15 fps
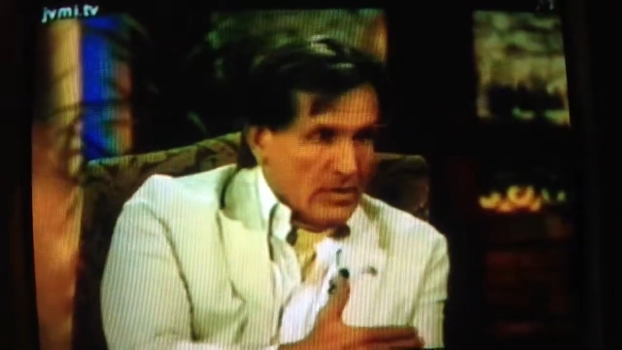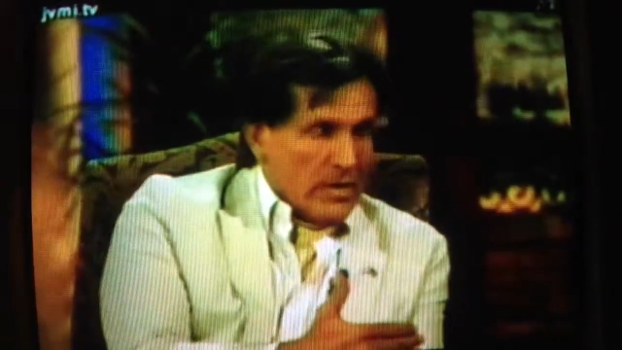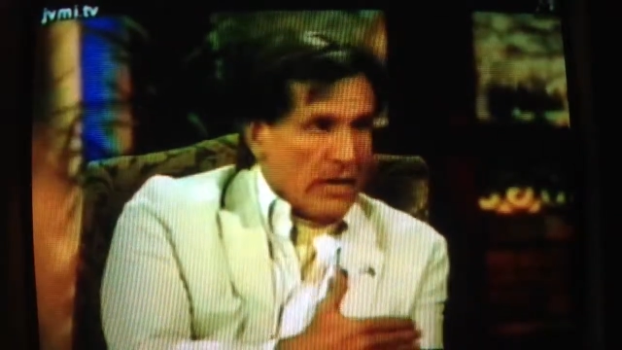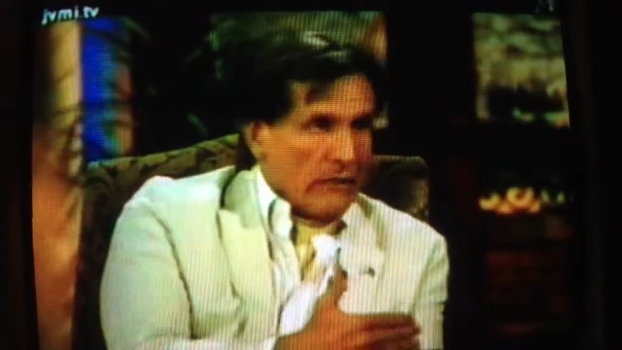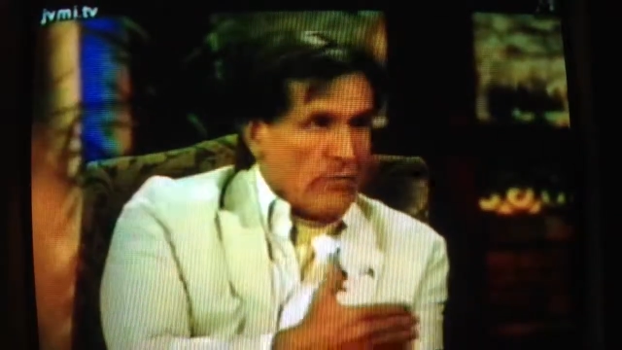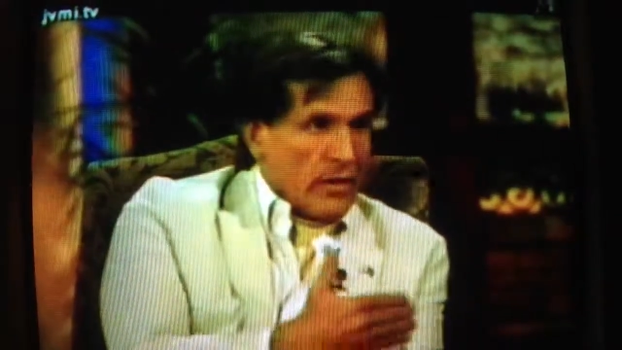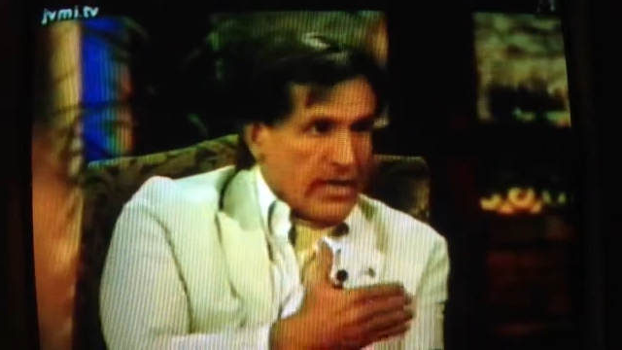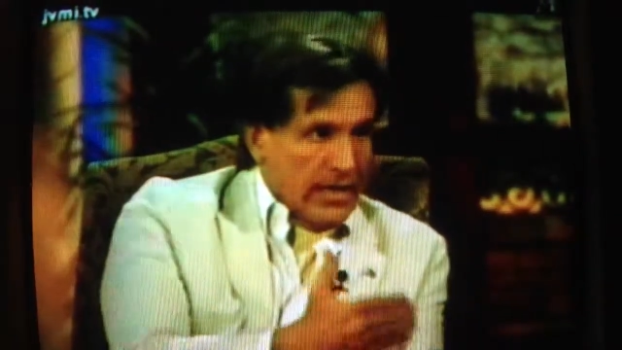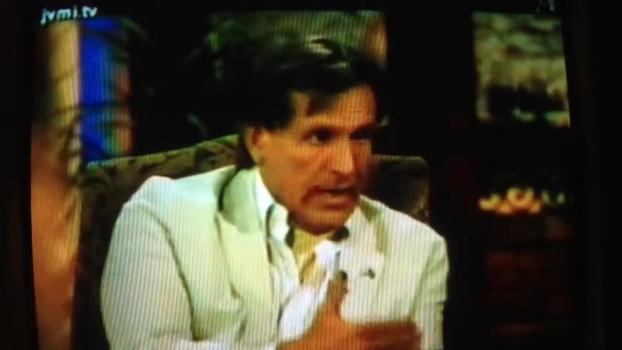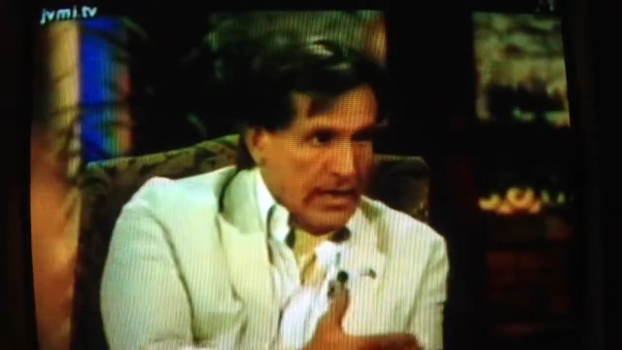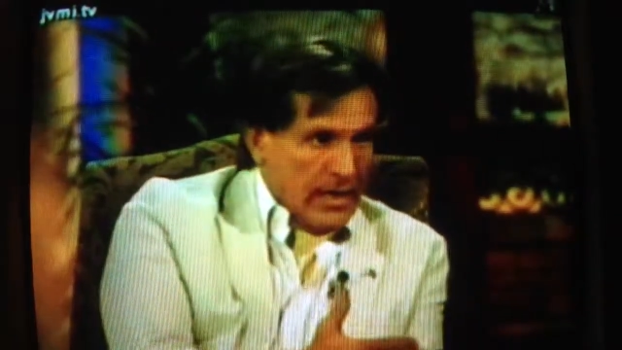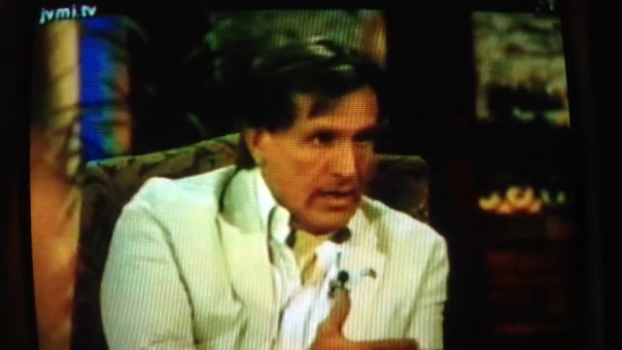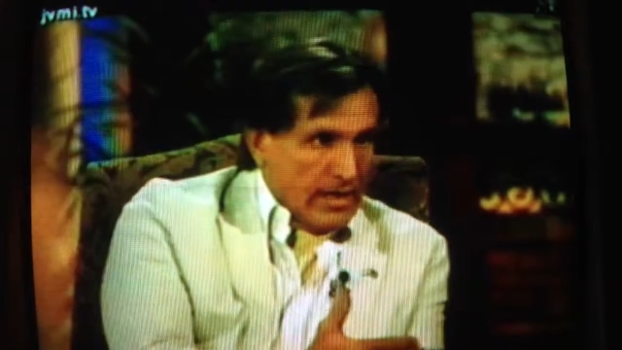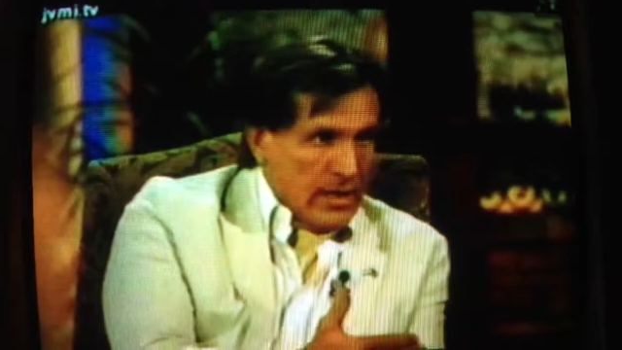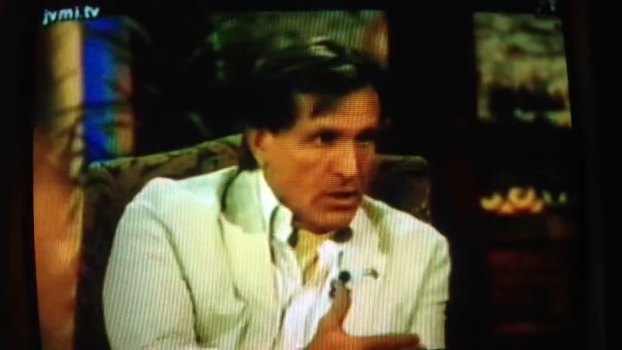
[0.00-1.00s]
to every
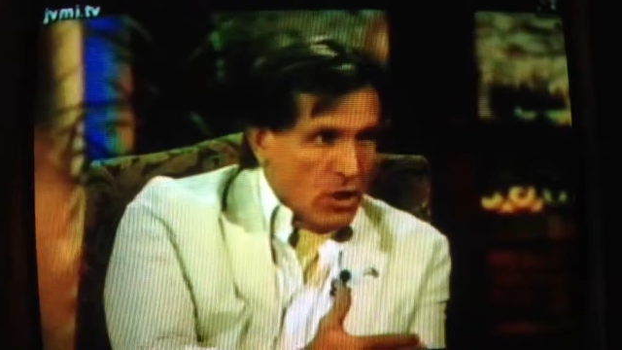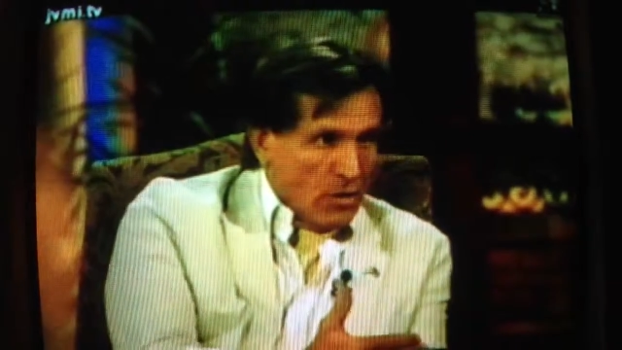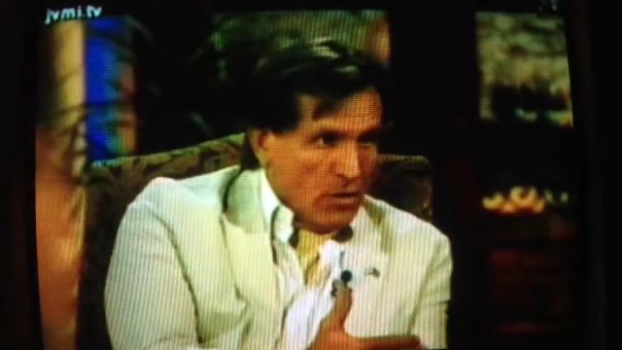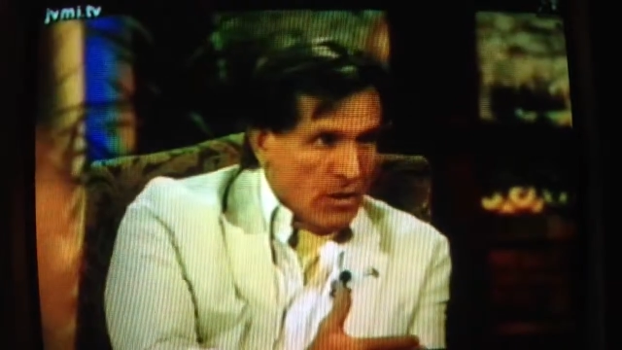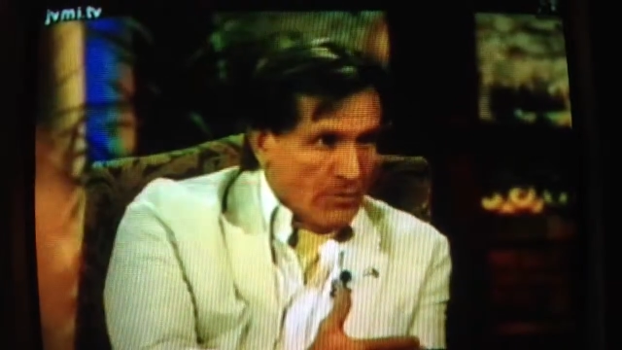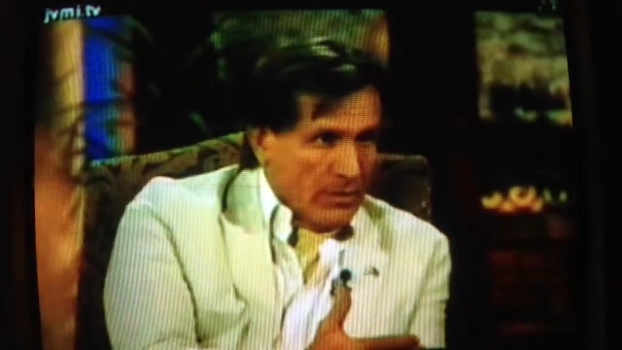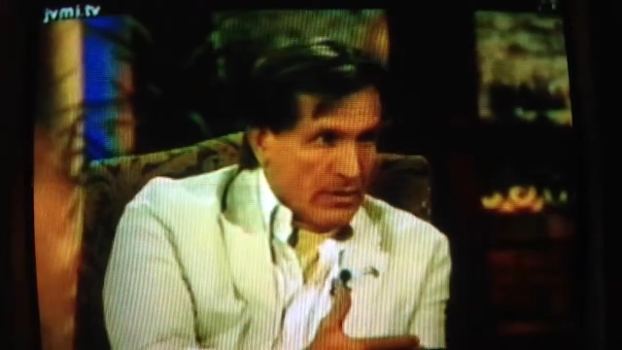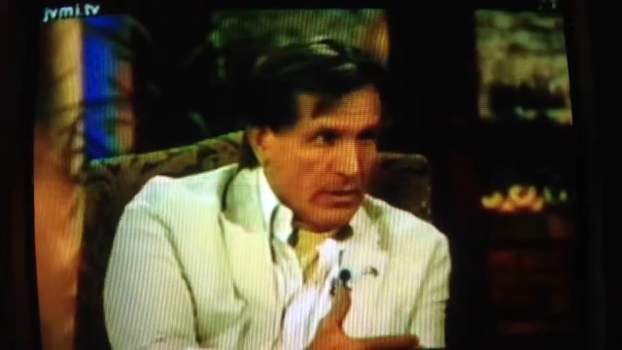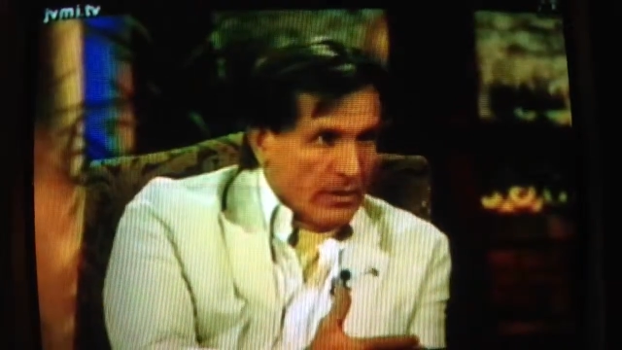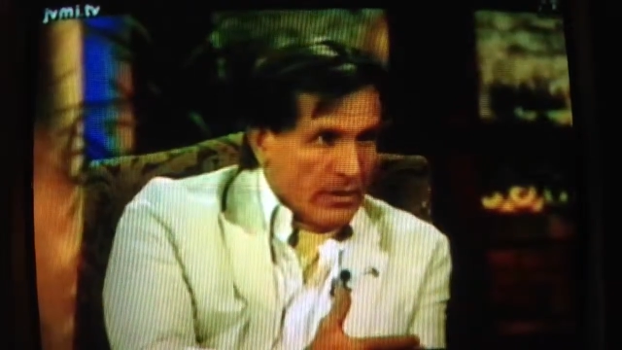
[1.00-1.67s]
king in Europe,